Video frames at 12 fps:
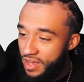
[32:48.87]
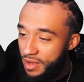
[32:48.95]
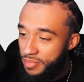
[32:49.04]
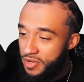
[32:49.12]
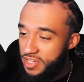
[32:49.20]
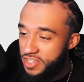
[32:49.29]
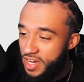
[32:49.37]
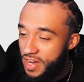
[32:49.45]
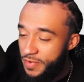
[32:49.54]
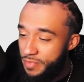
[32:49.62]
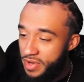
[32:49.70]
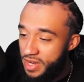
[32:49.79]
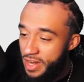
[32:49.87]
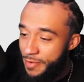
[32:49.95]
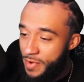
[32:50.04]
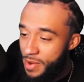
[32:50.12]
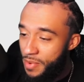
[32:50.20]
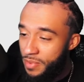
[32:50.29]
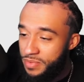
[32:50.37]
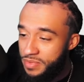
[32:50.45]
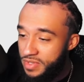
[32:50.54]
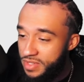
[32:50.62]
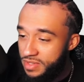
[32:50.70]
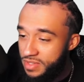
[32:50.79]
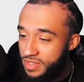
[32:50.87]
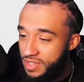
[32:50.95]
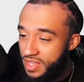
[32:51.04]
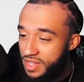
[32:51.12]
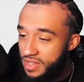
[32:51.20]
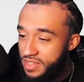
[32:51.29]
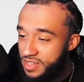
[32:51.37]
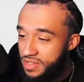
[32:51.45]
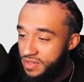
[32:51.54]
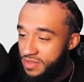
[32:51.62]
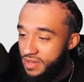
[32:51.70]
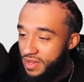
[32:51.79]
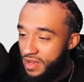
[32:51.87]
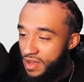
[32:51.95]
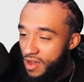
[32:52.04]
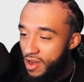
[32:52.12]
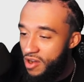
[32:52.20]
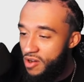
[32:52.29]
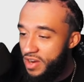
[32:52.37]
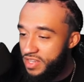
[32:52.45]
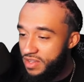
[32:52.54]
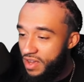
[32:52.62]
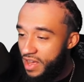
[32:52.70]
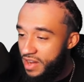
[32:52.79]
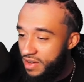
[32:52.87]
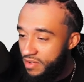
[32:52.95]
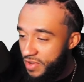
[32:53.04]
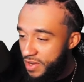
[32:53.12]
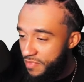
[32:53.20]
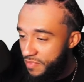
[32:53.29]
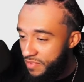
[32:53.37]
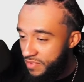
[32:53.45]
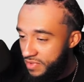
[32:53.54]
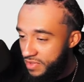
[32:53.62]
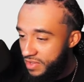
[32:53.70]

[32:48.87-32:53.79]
I'm pretty sure everybody and their mama getting this too. Oh, that's I didn't wait a minute.